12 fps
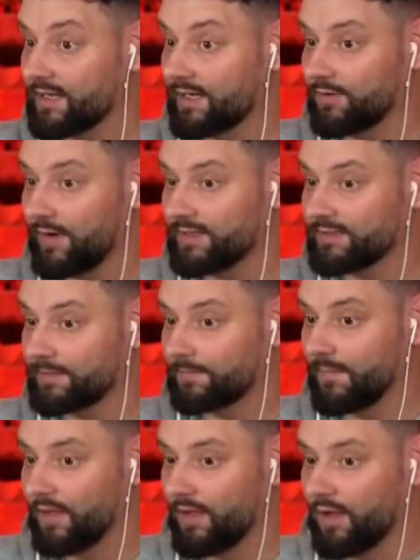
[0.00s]
kind of crazy.
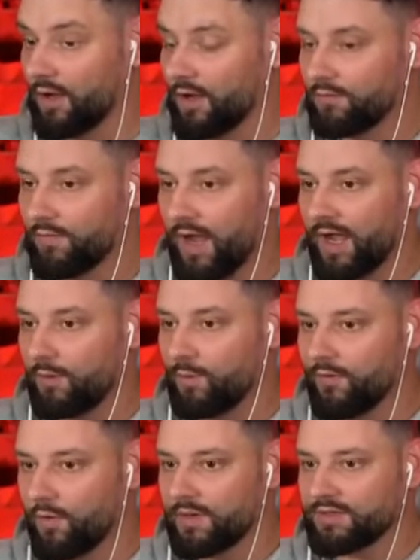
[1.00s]
Right,
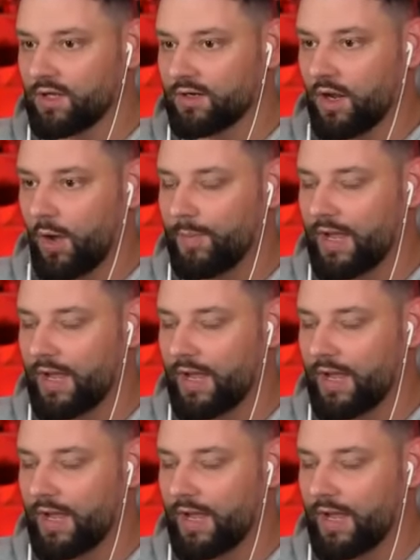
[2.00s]
we're almost done up